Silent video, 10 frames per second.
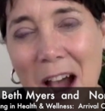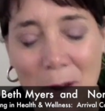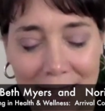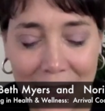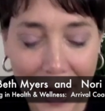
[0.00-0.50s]

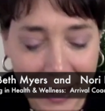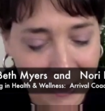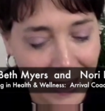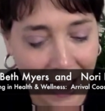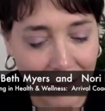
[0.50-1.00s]
Well, is there
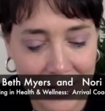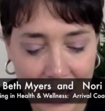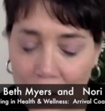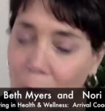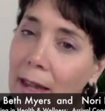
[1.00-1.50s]
anything else
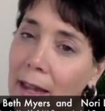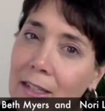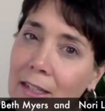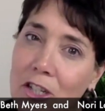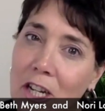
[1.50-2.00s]
that you would like
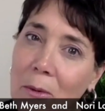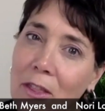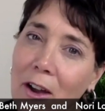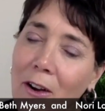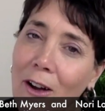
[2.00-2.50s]
to share with
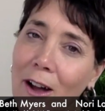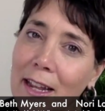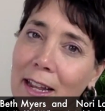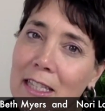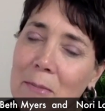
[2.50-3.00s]
our
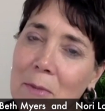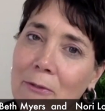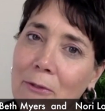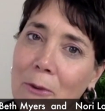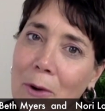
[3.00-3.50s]
audience
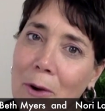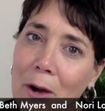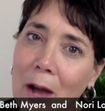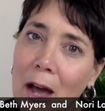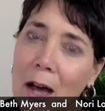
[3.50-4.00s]
before
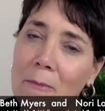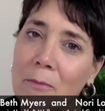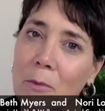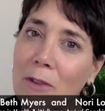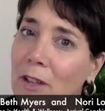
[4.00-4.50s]

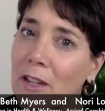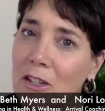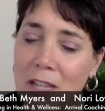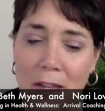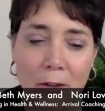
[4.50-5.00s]
we finish
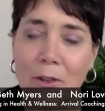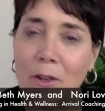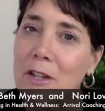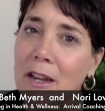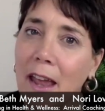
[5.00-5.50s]
the interview
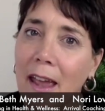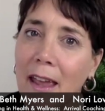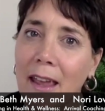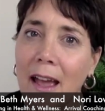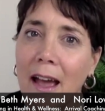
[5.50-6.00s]

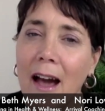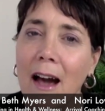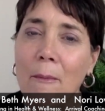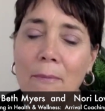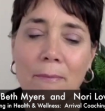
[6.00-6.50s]
today
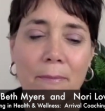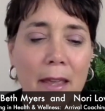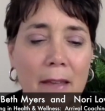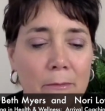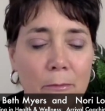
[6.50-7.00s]

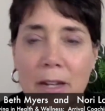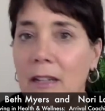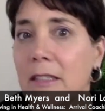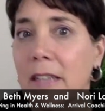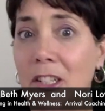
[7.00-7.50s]
that we
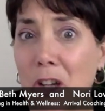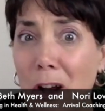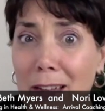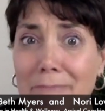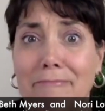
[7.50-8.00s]
didn't touch on,
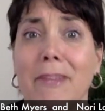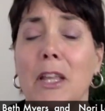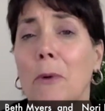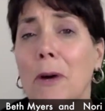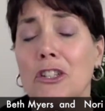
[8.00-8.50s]
that
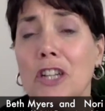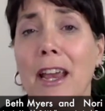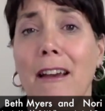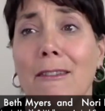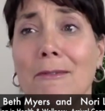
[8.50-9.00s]
you want to
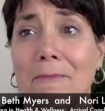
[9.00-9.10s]
share?